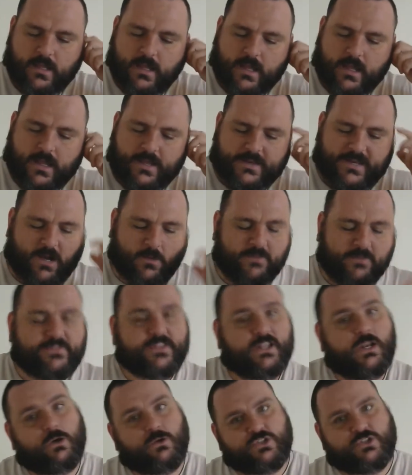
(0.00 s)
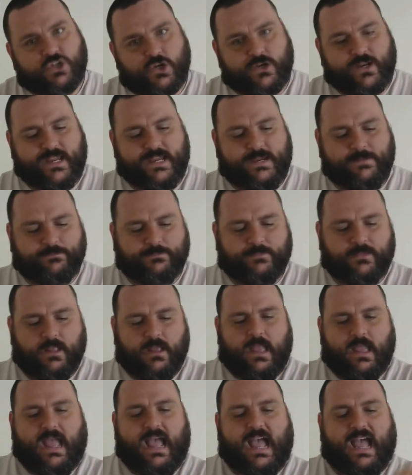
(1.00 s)
Now with the long Jonny
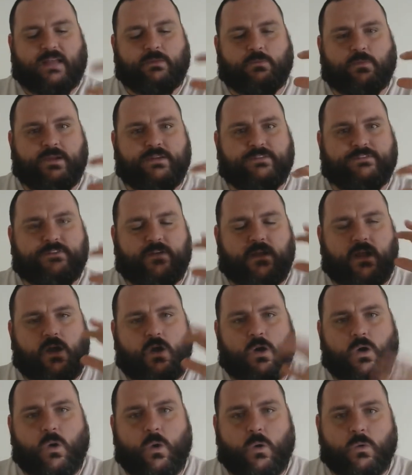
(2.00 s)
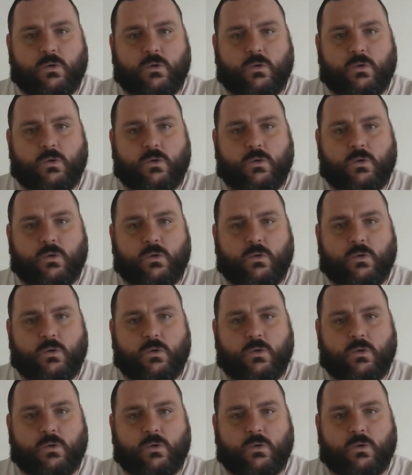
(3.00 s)
and with all of